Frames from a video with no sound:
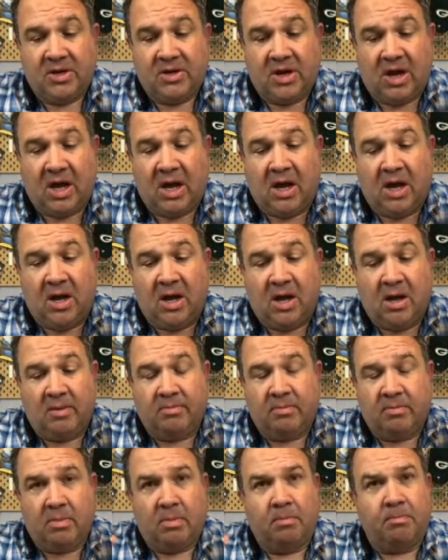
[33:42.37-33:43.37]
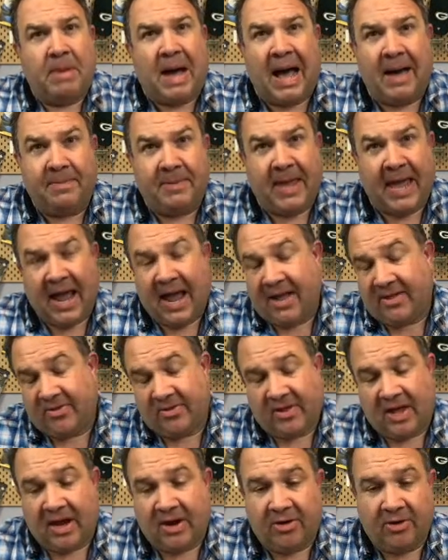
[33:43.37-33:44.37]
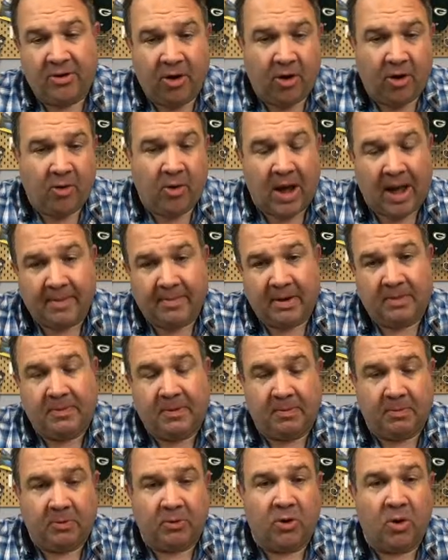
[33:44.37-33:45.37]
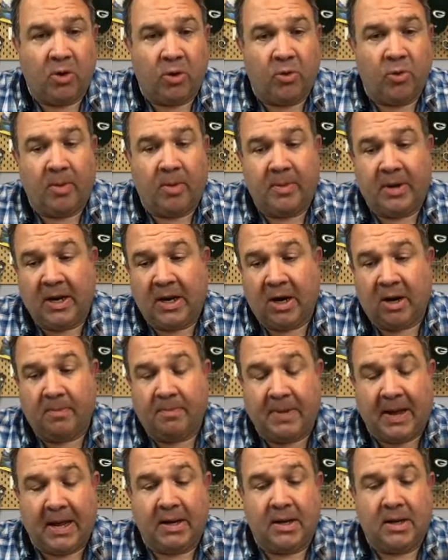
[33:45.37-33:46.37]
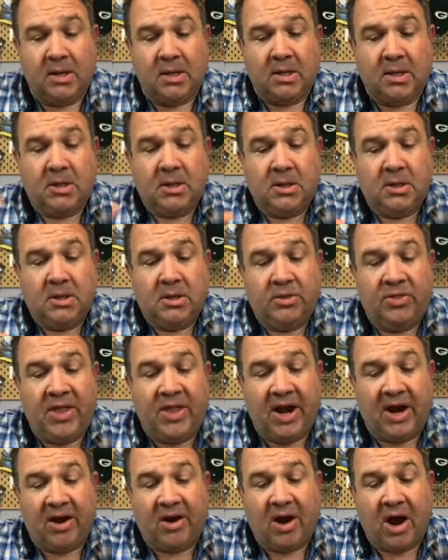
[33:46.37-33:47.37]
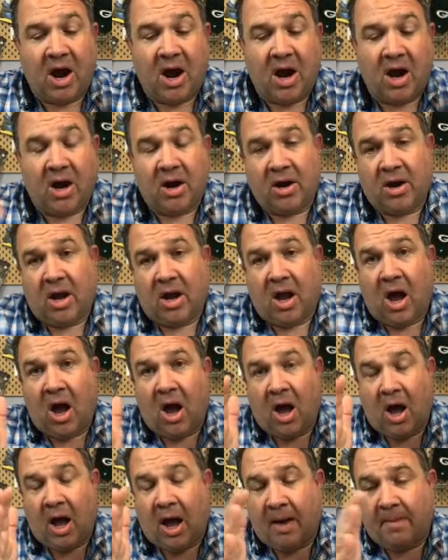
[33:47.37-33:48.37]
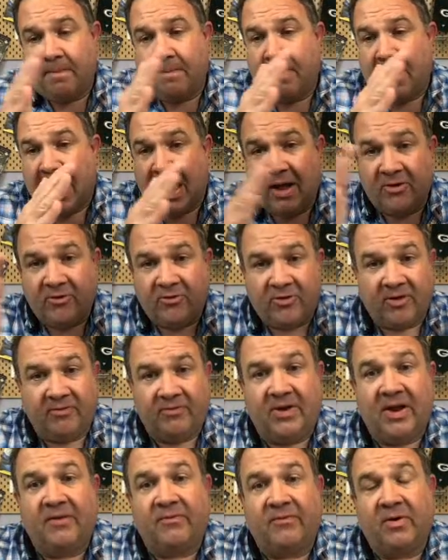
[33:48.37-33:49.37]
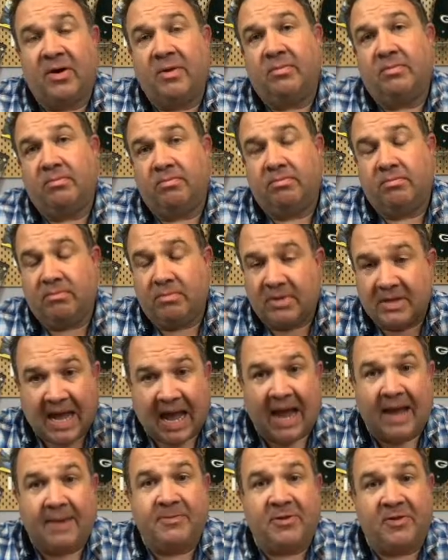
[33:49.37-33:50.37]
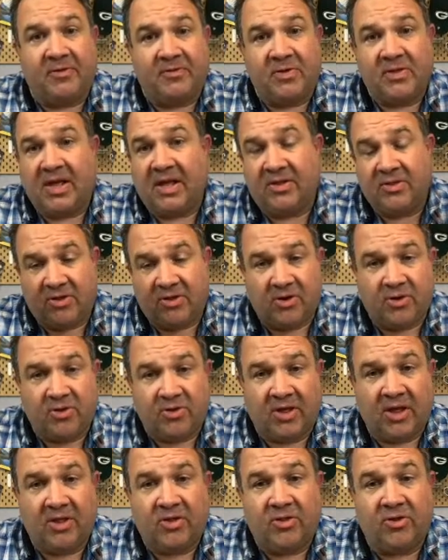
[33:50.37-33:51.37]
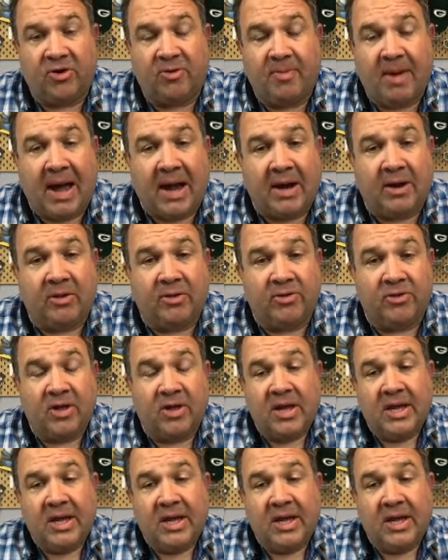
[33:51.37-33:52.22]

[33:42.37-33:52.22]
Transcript: Bobcats. I don't know how many people know equipment here, but there are a bunch of different types of skid steer models.